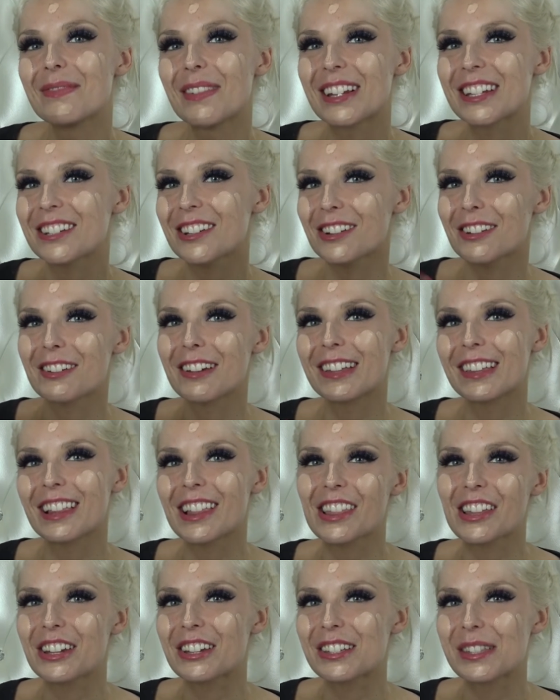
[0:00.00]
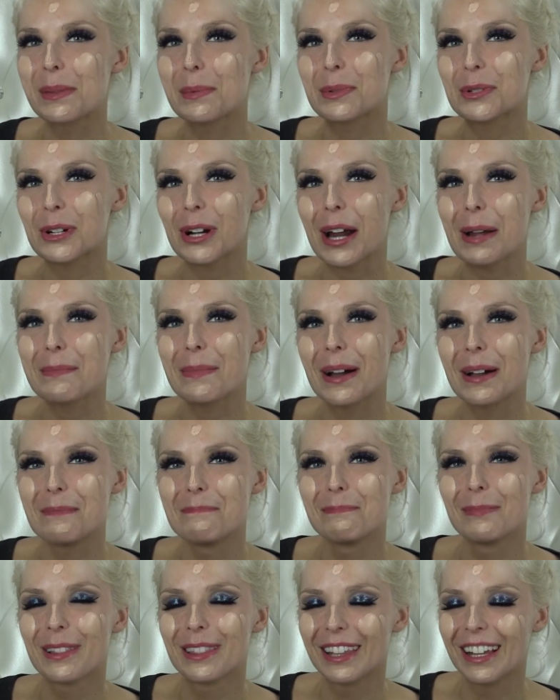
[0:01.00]
make sure you hit that little subscribe
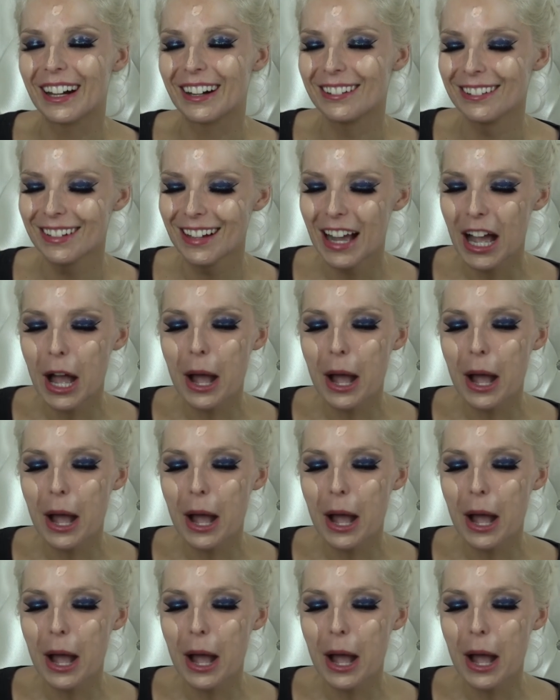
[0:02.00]
button below.